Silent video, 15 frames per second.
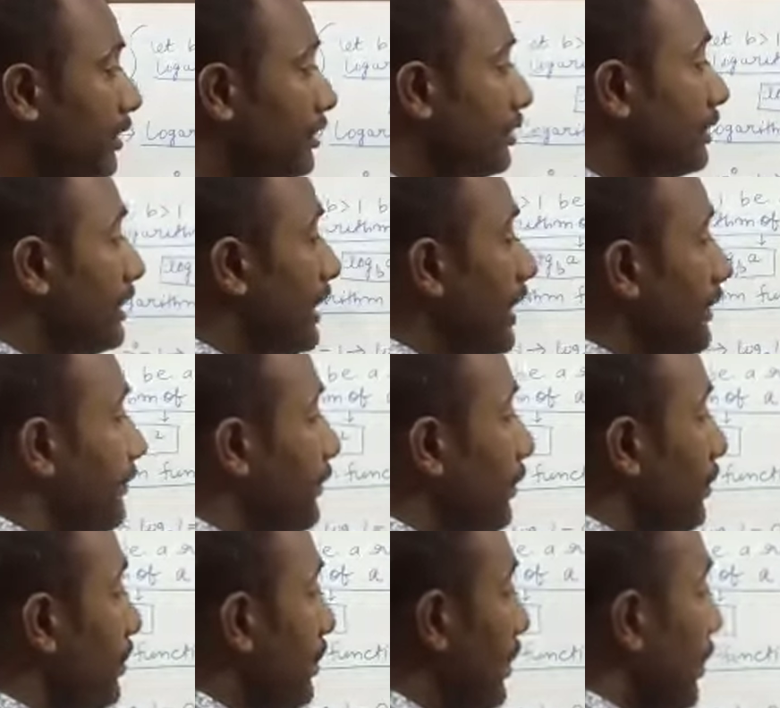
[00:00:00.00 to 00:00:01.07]
So
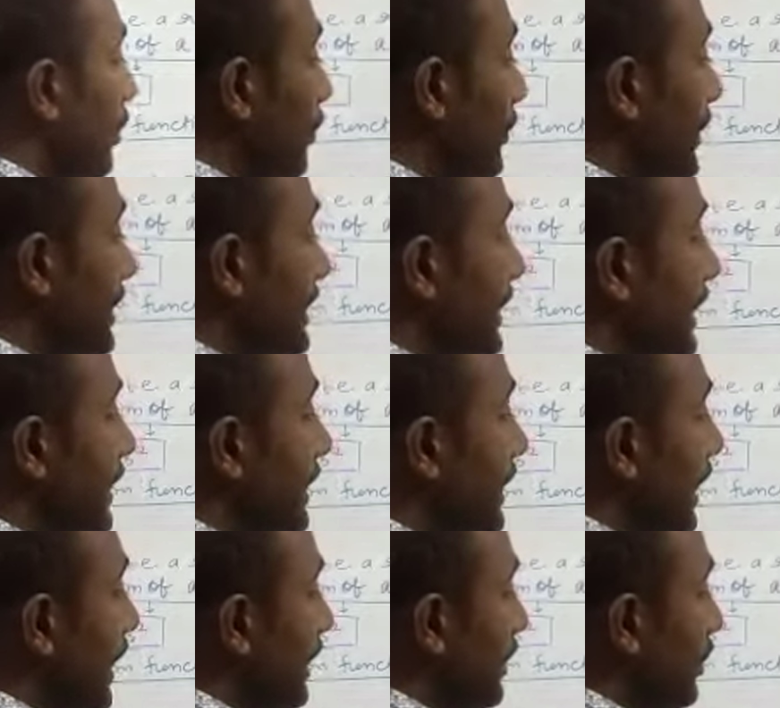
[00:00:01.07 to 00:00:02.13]
therefore we say
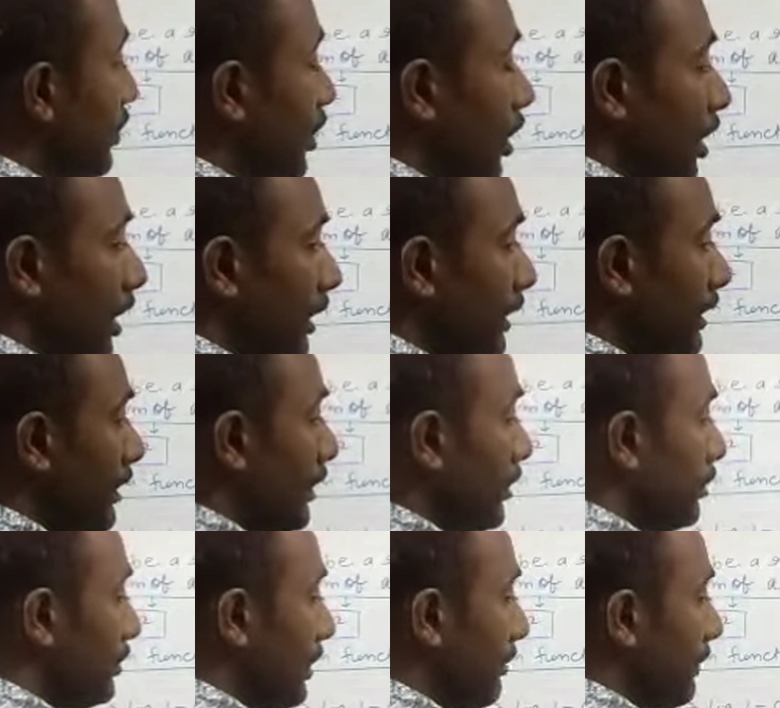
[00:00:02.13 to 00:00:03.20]
that log
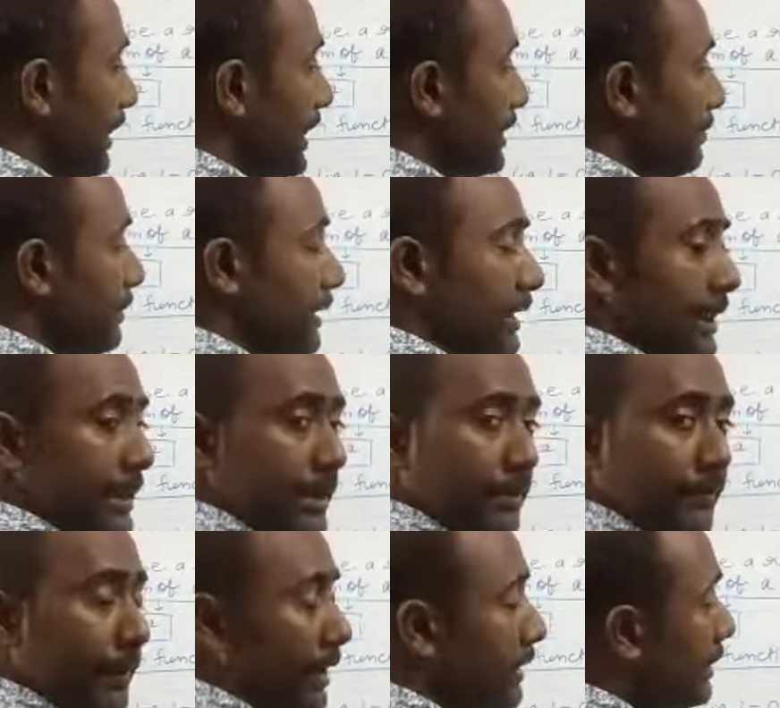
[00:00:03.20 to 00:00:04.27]
to the base b is a
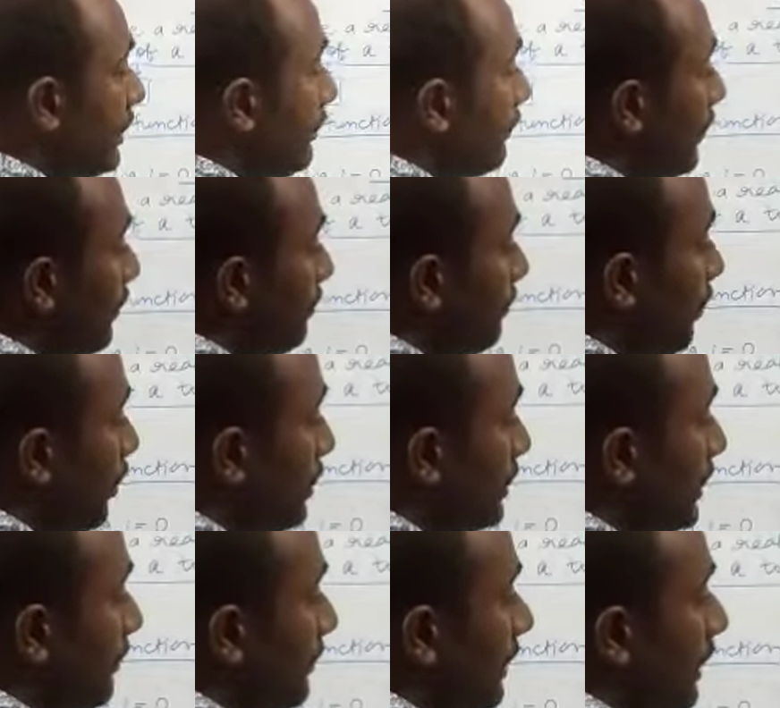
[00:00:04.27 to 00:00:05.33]
function from
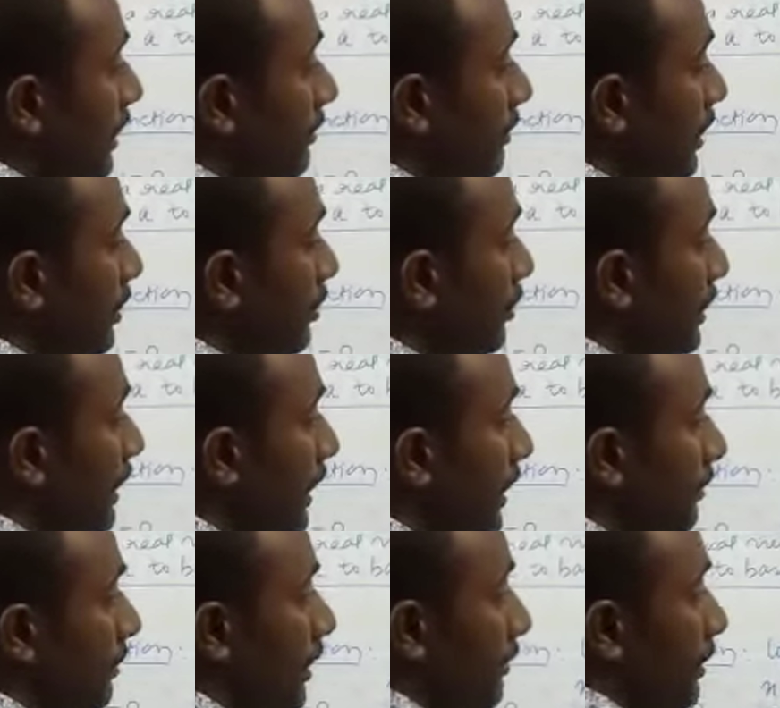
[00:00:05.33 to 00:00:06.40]
positive real number to real
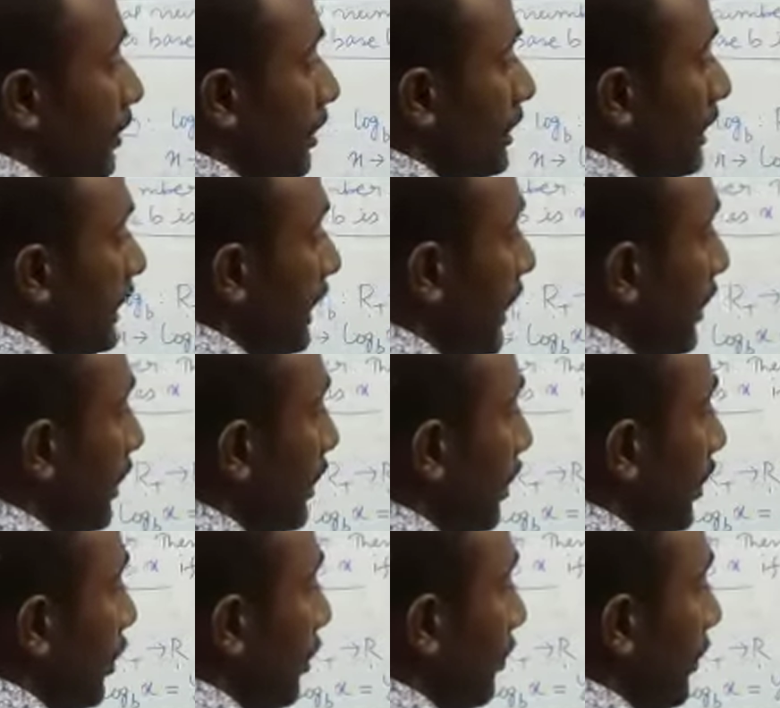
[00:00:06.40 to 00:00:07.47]
number, because here
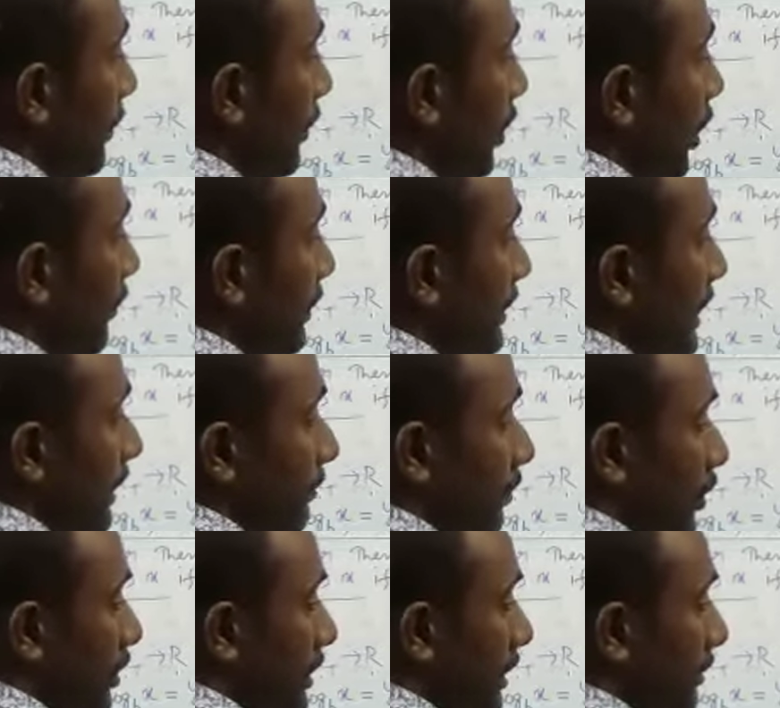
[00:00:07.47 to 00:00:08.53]
we will always have
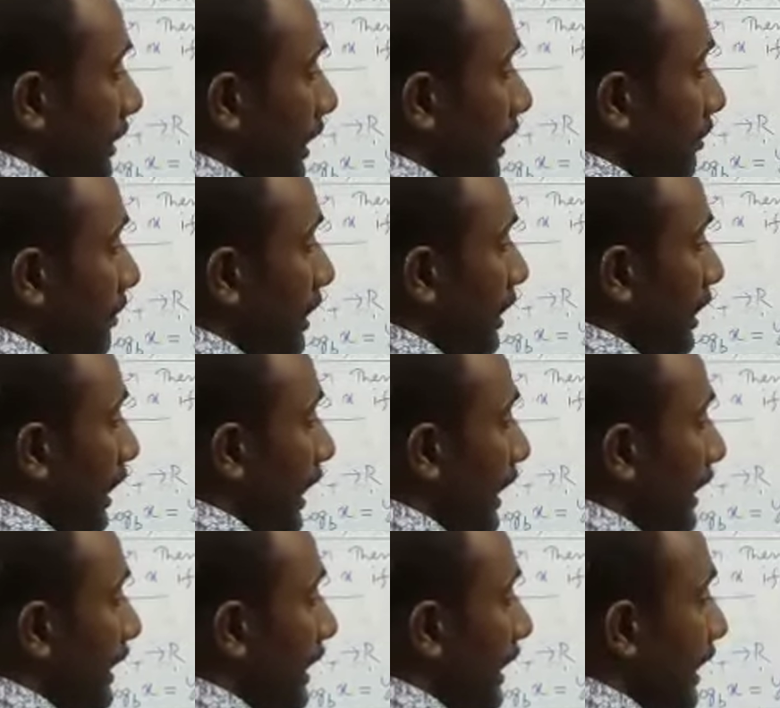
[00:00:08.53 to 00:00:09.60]
positive real number,
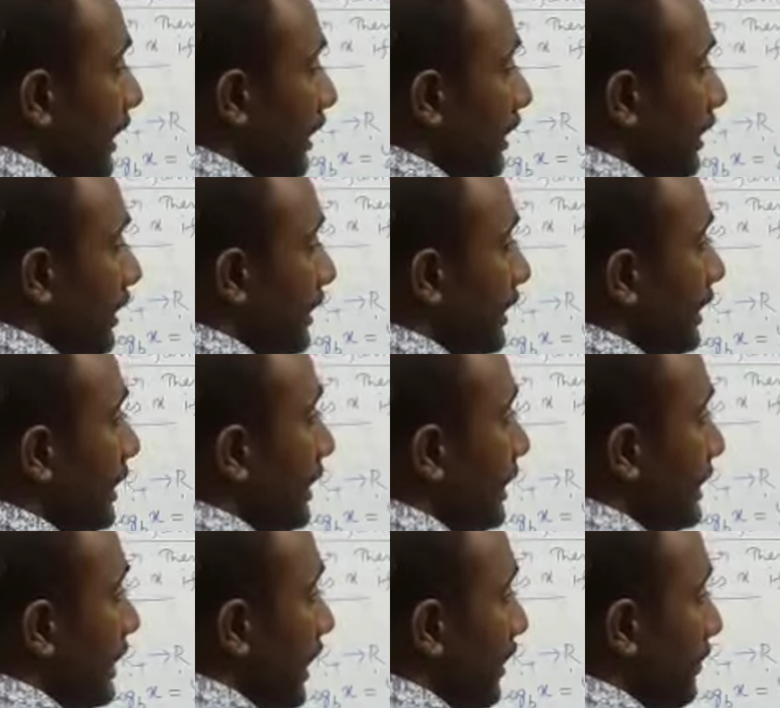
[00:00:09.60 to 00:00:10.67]
and here the
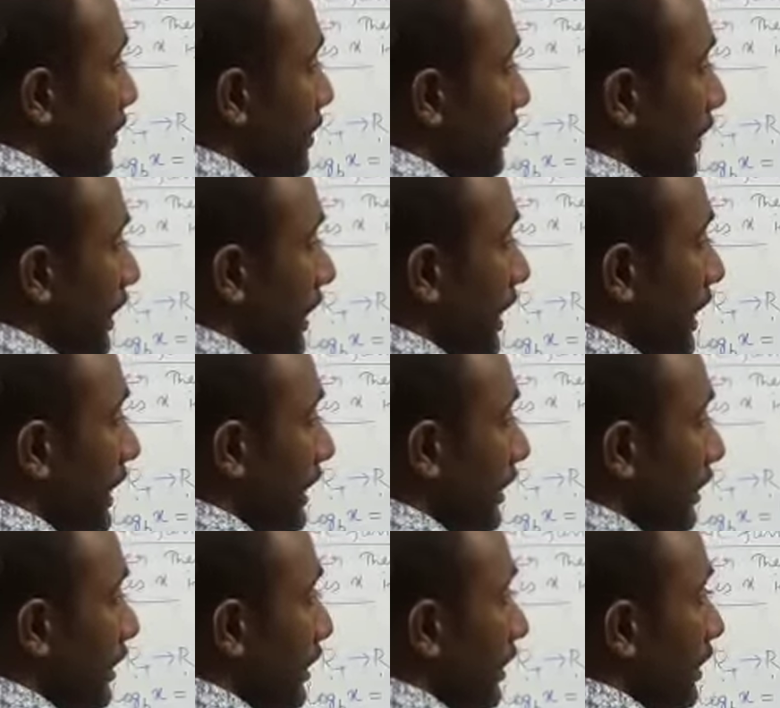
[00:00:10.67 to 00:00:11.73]
result which we are
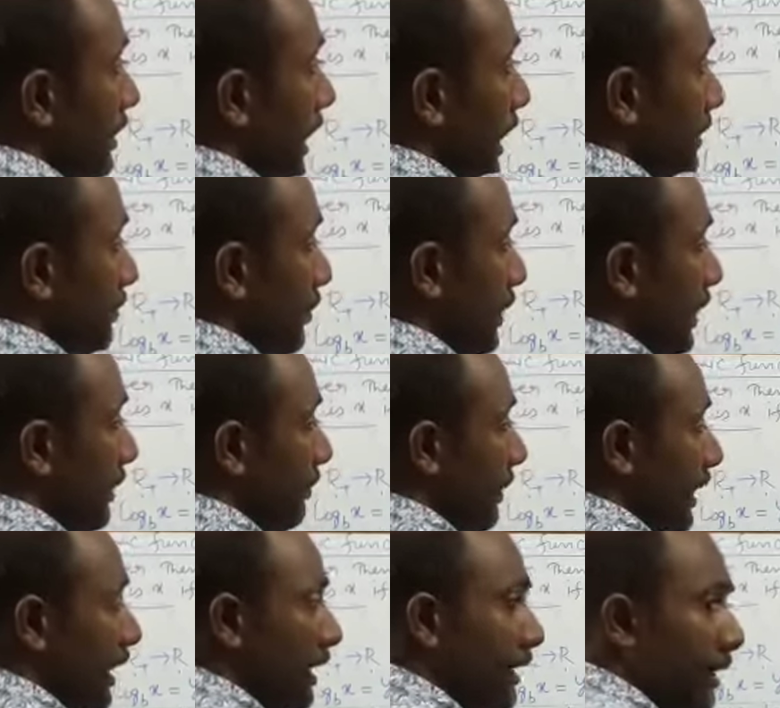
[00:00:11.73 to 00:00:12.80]
getting, the exponent
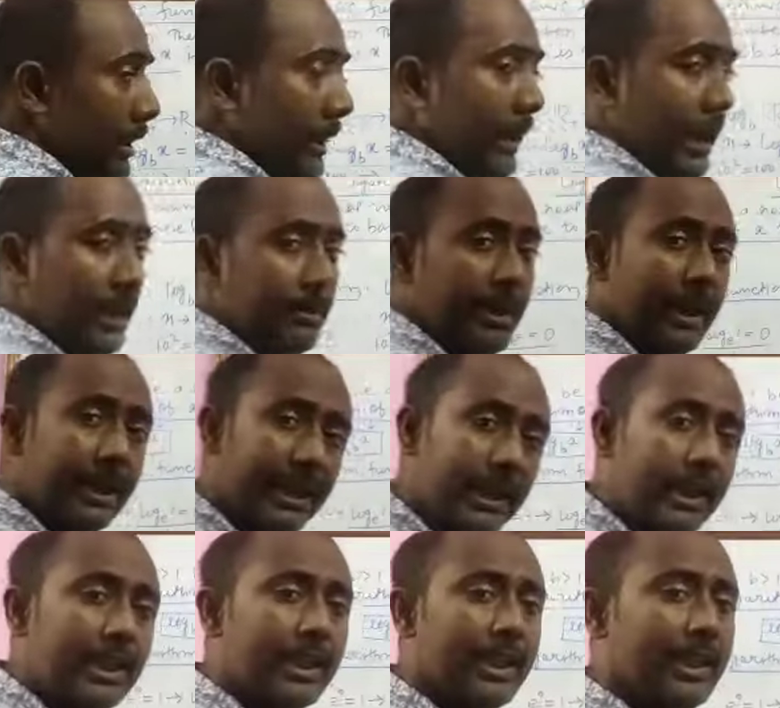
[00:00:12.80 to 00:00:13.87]
part, can be
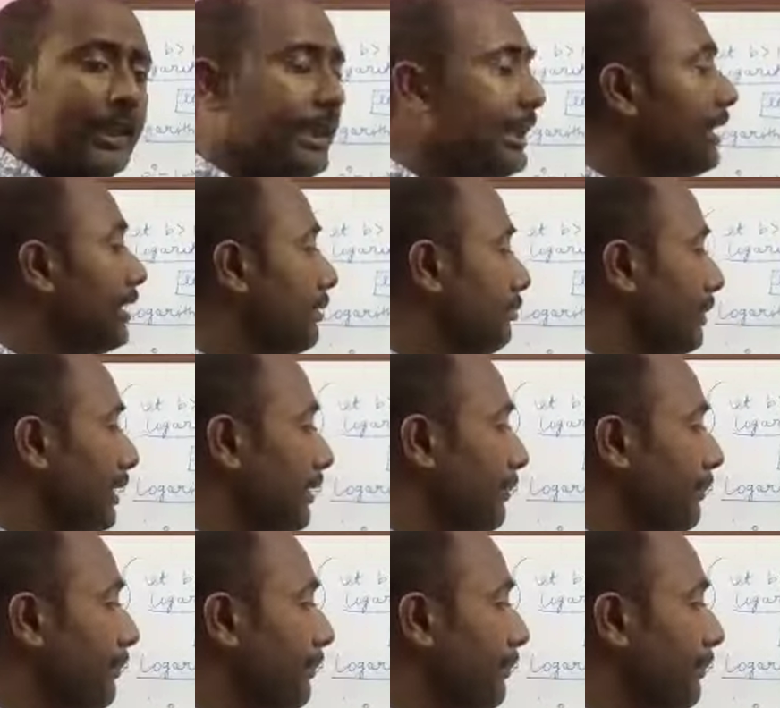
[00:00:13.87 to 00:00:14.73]
any real number.